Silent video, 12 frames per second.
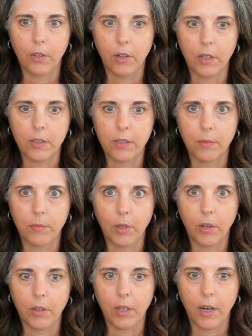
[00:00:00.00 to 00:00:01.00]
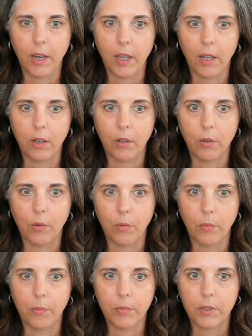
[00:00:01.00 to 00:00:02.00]
on some yarn that I had at
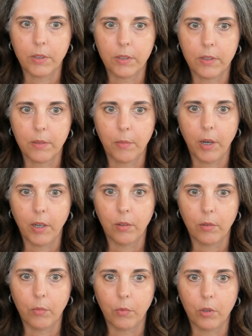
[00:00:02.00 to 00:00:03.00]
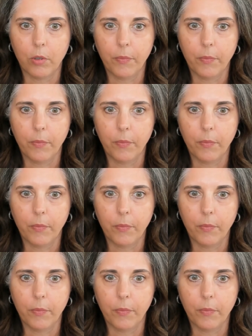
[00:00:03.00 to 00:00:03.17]
home. So this is some Highland wool.